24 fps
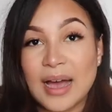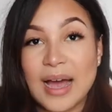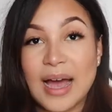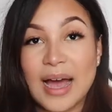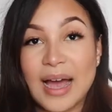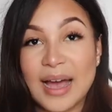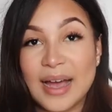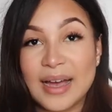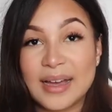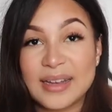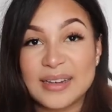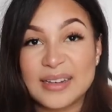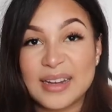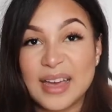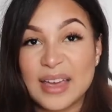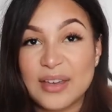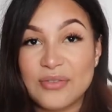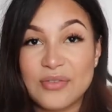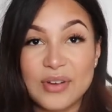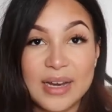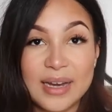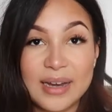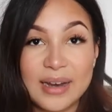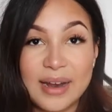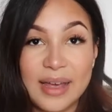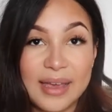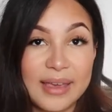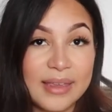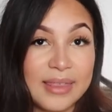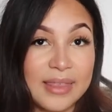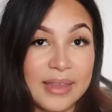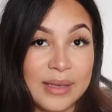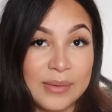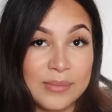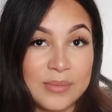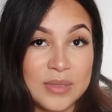And I really
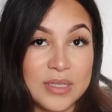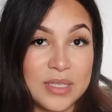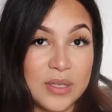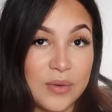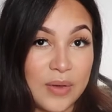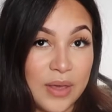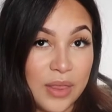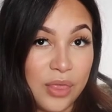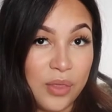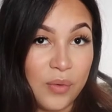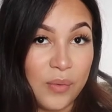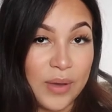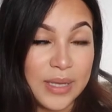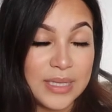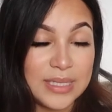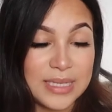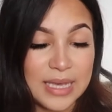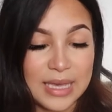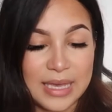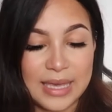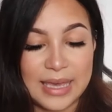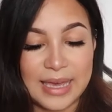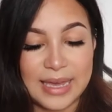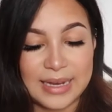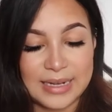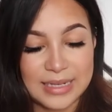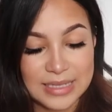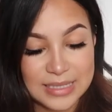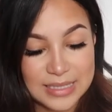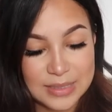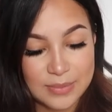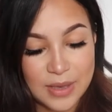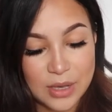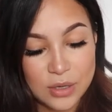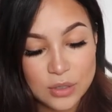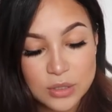like them, so I thought I'd take it, and it
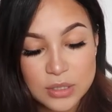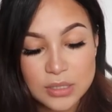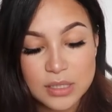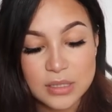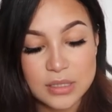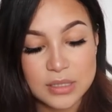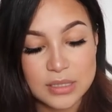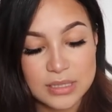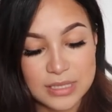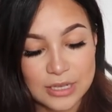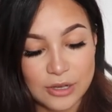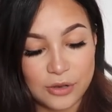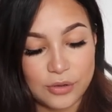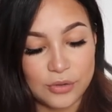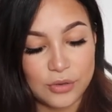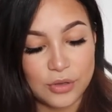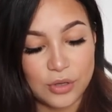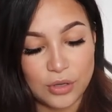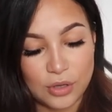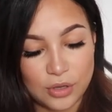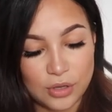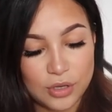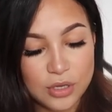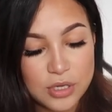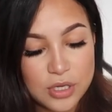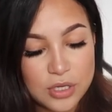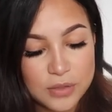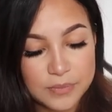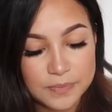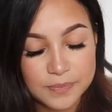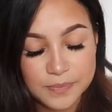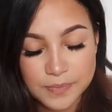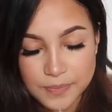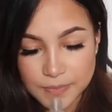smells so good.